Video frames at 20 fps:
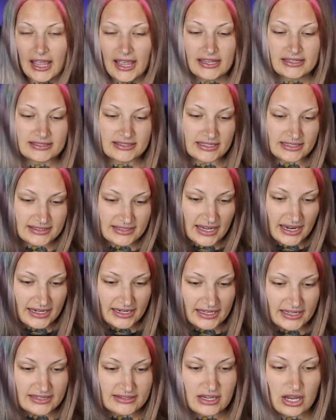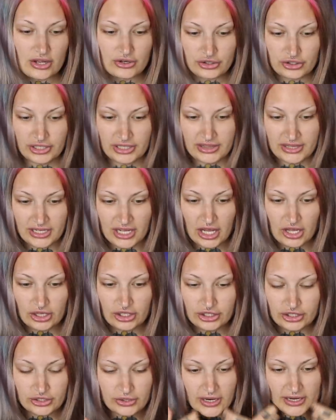as this side is underneath the
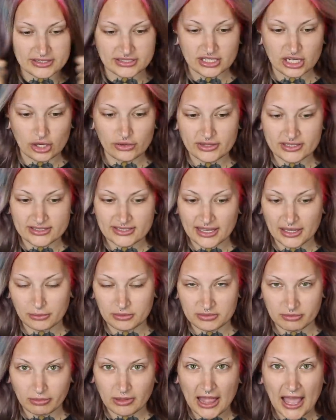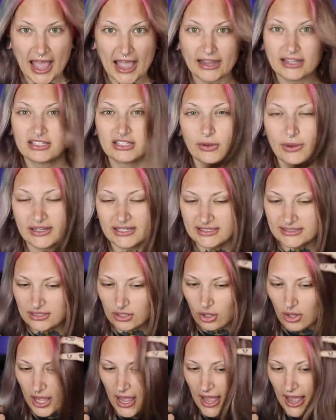color. You guys know this side was black, so I
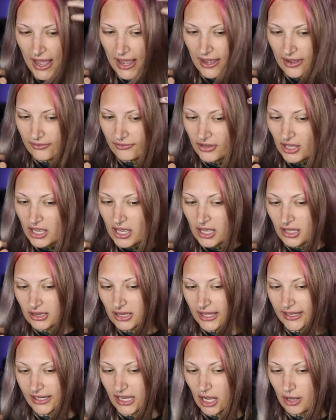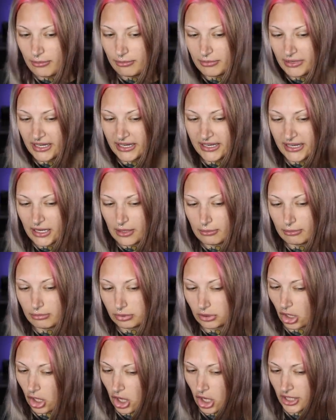still have like a medium
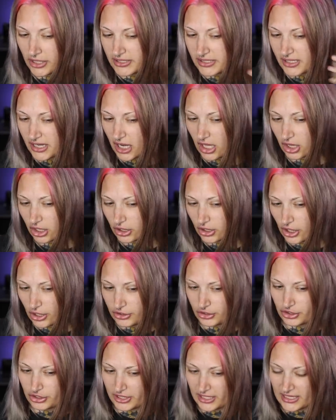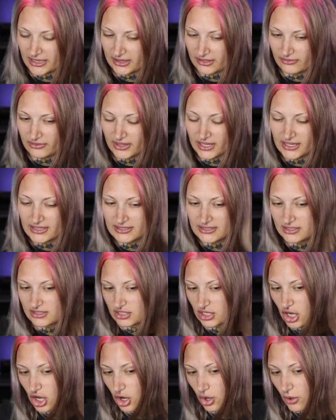blonde color underneath of this.
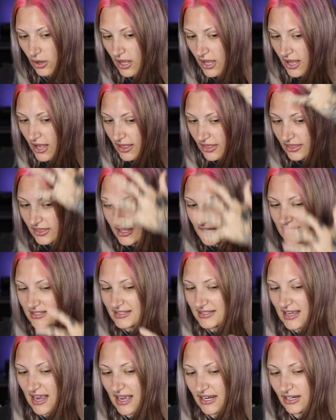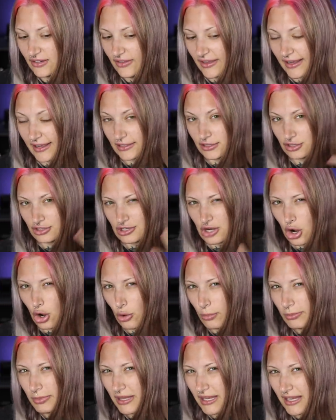So this is kind of like a
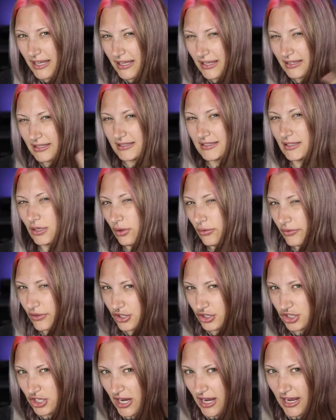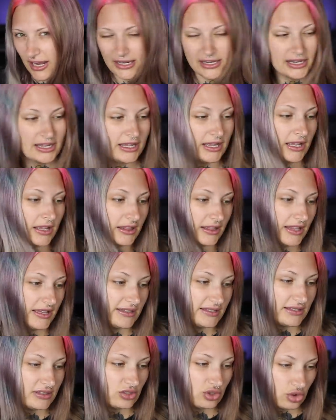taupey silver shade.
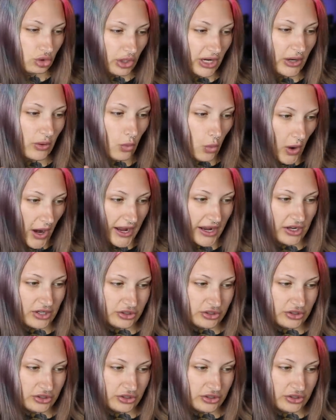This is straight white